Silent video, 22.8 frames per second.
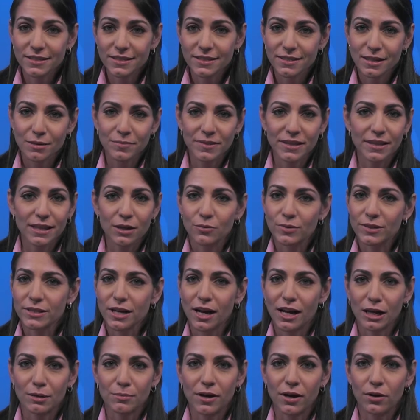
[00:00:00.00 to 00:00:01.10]
is something that we
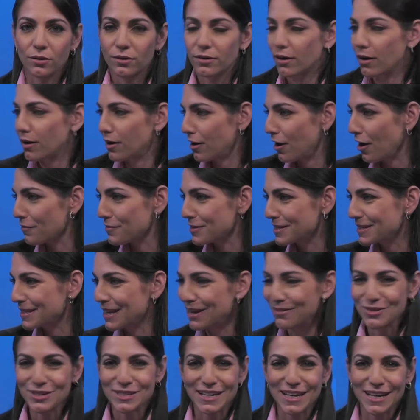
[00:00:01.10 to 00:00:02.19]
talk about obviously
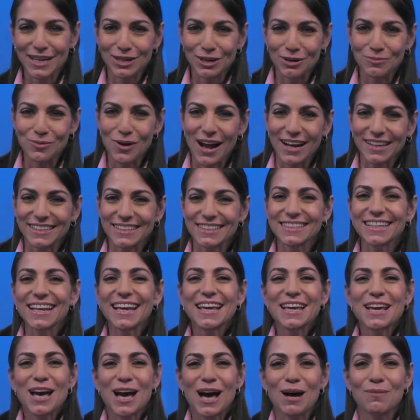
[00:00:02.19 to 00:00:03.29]
every day in our practice. yeah.
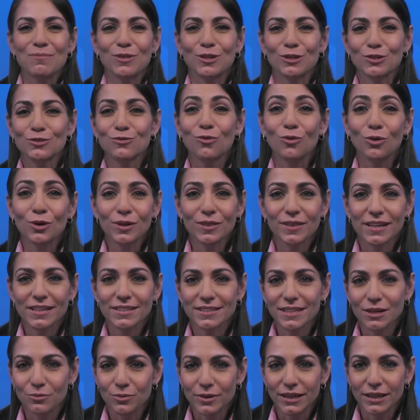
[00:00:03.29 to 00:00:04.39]
Um, there's four things
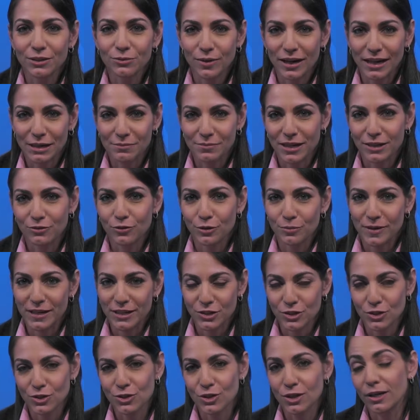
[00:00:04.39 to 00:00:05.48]
that we recommend for
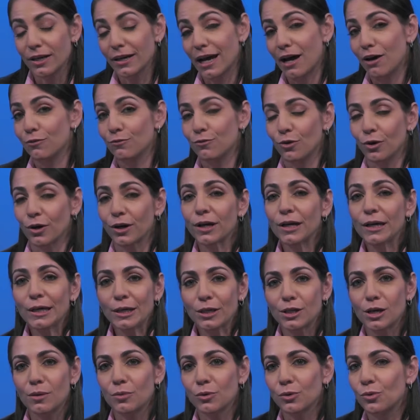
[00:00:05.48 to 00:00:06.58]
patients to look out for.
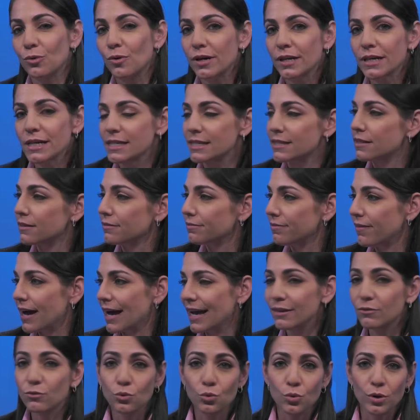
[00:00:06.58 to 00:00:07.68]
Number one is the
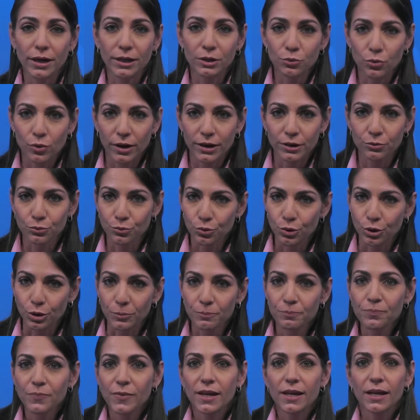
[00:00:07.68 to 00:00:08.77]
511 rule.
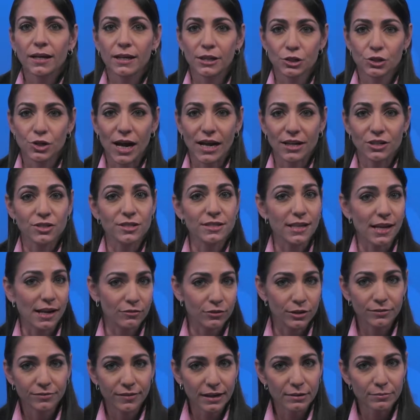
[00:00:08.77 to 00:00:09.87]
Contractions
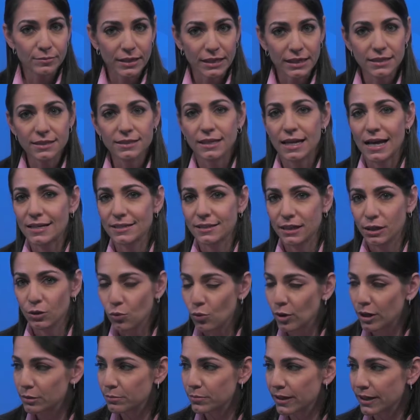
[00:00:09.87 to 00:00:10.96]
every five minutes lasting
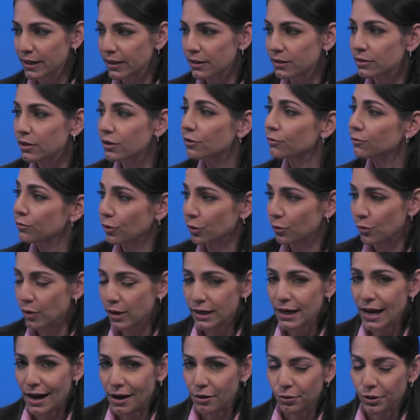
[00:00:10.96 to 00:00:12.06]
one minute for
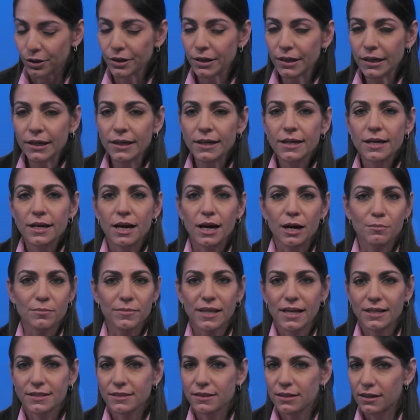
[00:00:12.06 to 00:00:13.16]
one hour. Um,
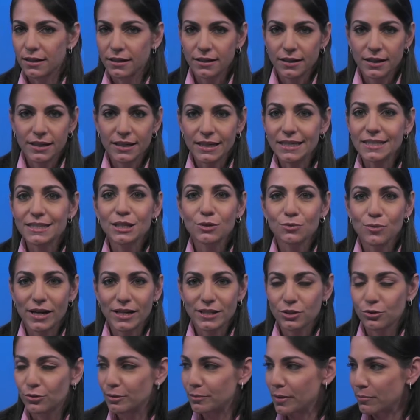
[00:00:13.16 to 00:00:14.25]
that's a, an easy way
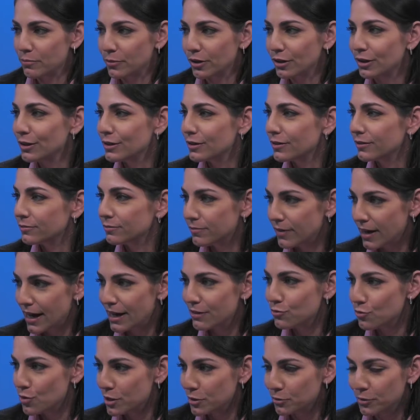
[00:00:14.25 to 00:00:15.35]
to remember.
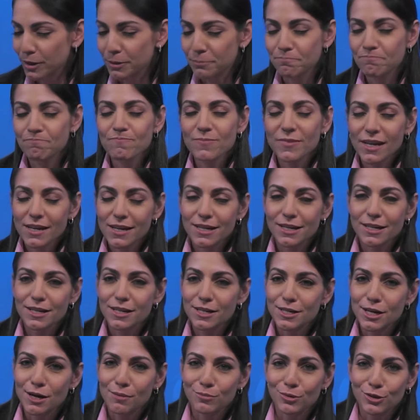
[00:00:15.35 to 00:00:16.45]
511. 511.
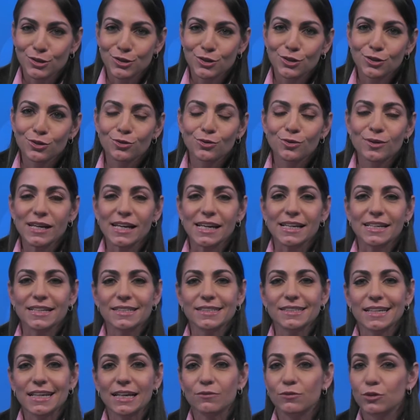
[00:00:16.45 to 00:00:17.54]
Number two
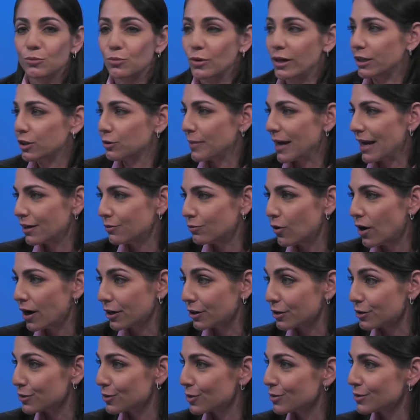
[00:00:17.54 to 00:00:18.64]
is if you break your bag of
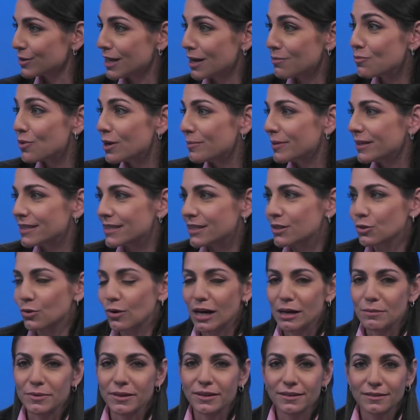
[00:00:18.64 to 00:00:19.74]
water. So some women
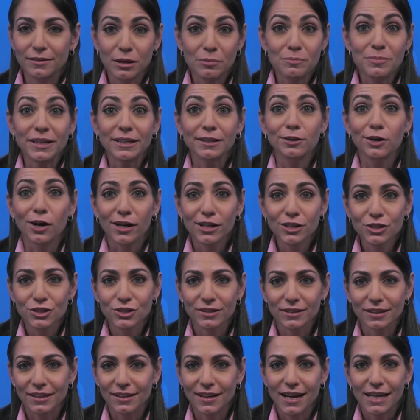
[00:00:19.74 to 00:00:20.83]
describe it a big gush,
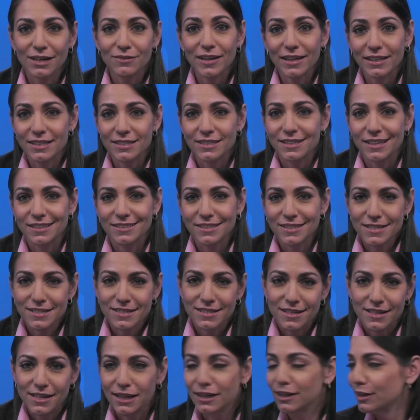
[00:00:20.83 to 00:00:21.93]
kind of like the Sex in the
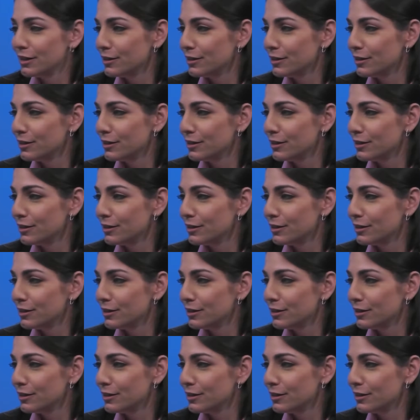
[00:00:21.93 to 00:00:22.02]
City